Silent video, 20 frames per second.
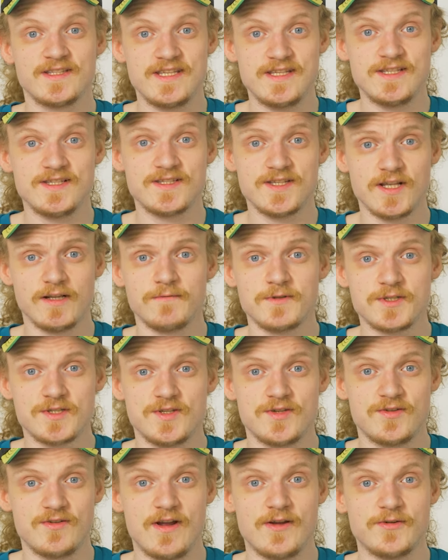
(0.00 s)
the
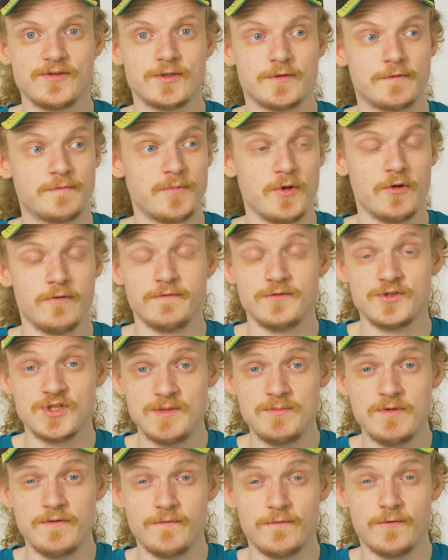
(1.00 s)
Silverstone round of both
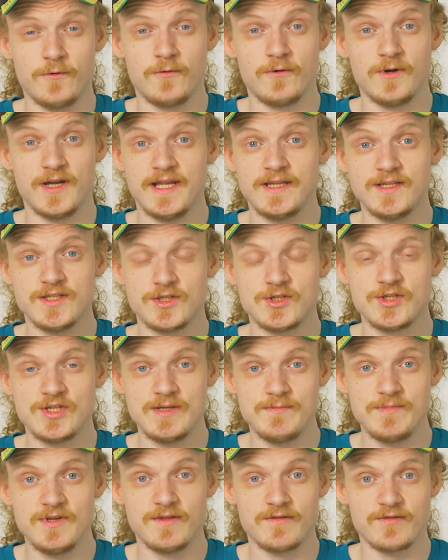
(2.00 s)
GB4 and
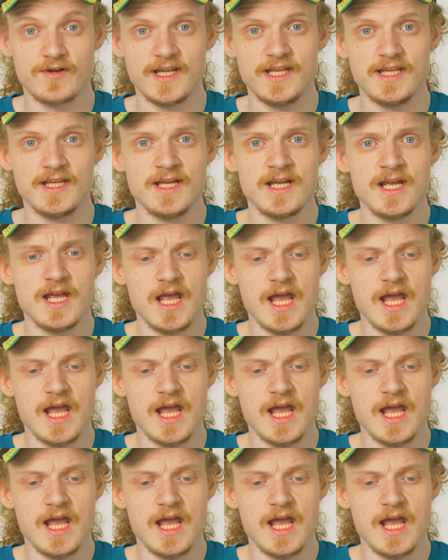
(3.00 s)
GB3.